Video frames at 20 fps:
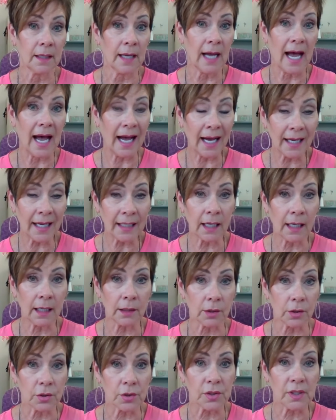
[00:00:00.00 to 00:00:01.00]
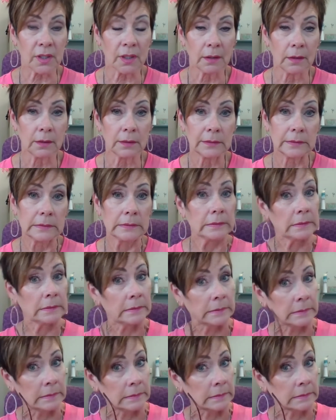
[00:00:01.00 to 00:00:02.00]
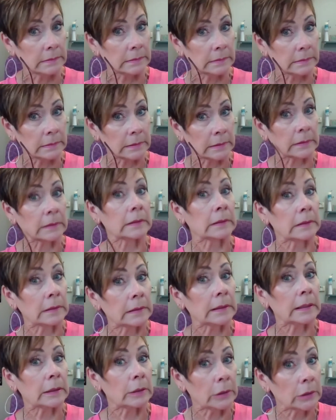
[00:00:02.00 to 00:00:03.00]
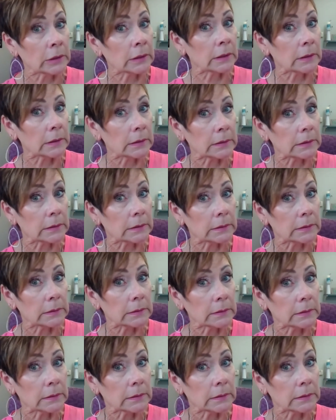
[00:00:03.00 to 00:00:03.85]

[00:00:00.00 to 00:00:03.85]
eye colors, they're going to look like hookers.